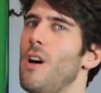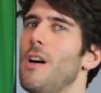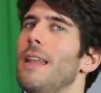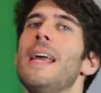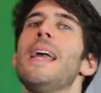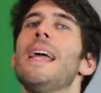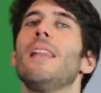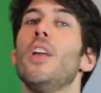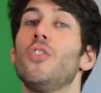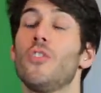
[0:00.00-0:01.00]
on
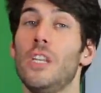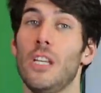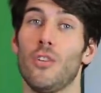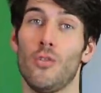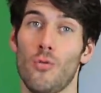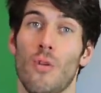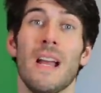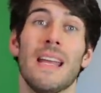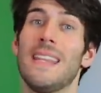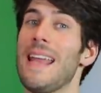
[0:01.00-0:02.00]
let's get to
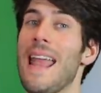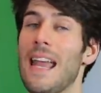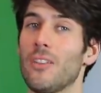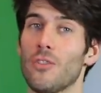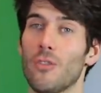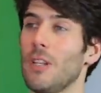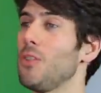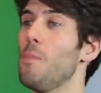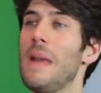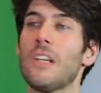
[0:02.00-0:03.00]
the answer.
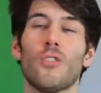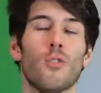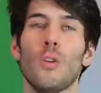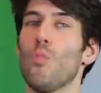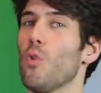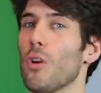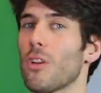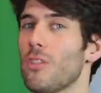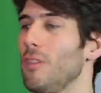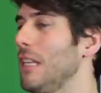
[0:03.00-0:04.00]
Let's make sure it
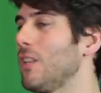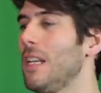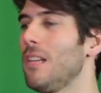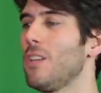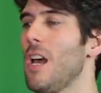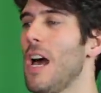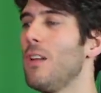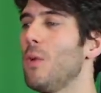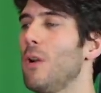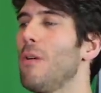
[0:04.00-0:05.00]
works. Let's get it
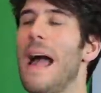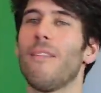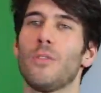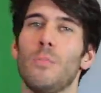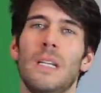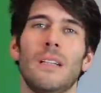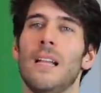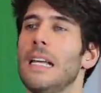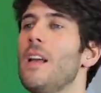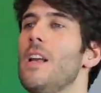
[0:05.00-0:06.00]
done. We don't have to be
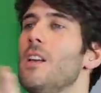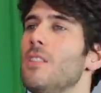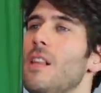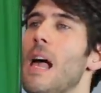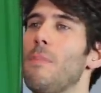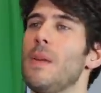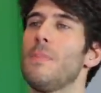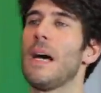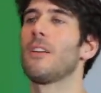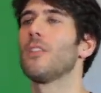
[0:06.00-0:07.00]
like sloppy
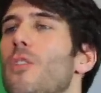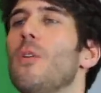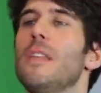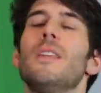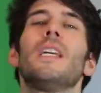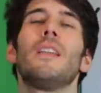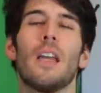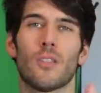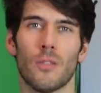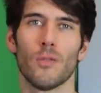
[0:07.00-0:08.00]
about it, though I think the
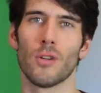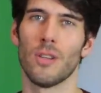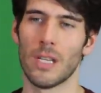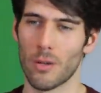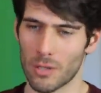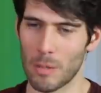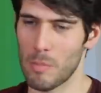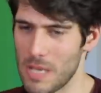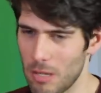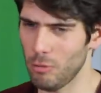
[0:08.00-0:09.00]
extroverted thinkers can
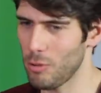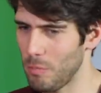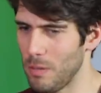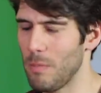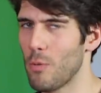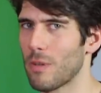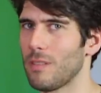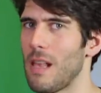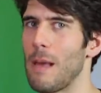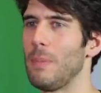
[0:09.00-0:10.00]
be a little bit more
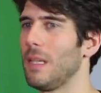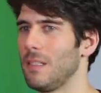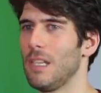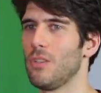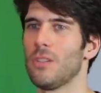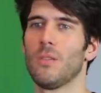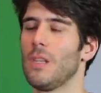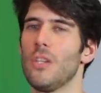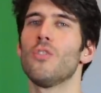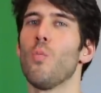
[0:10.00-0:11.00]
sloppy because they
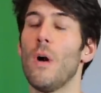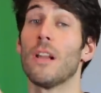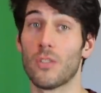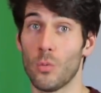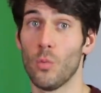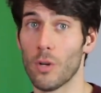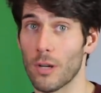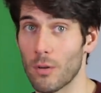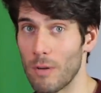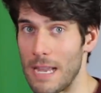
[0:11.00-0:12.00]
just they just want it to
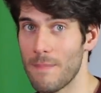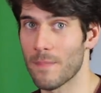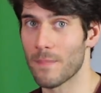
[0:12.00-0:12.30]
work, right?